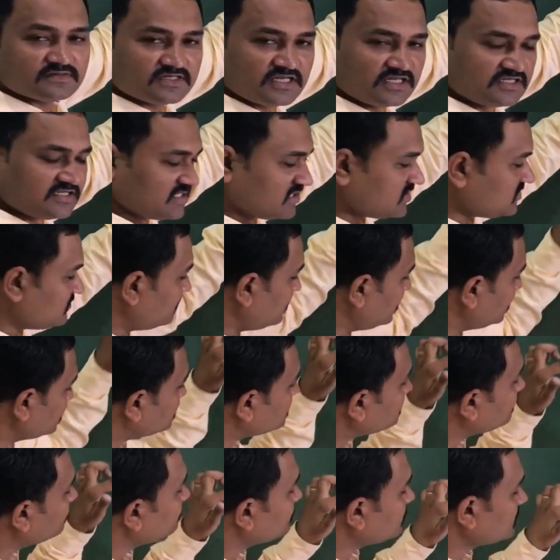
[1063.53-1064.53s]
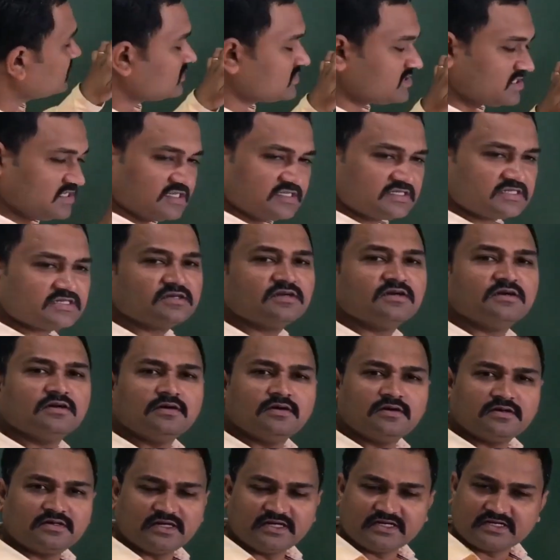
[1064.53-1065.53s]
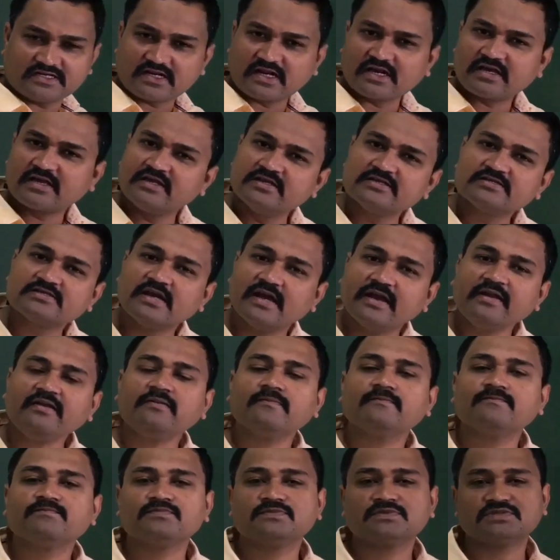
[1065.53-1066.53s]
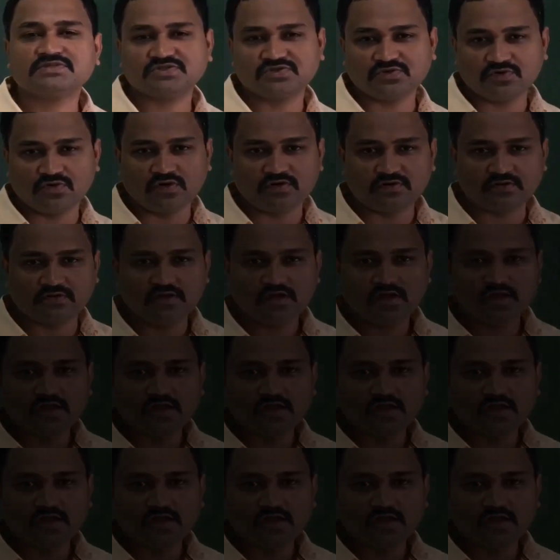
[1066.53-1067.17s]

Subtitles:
such as bis, tris, tetrakis and so on.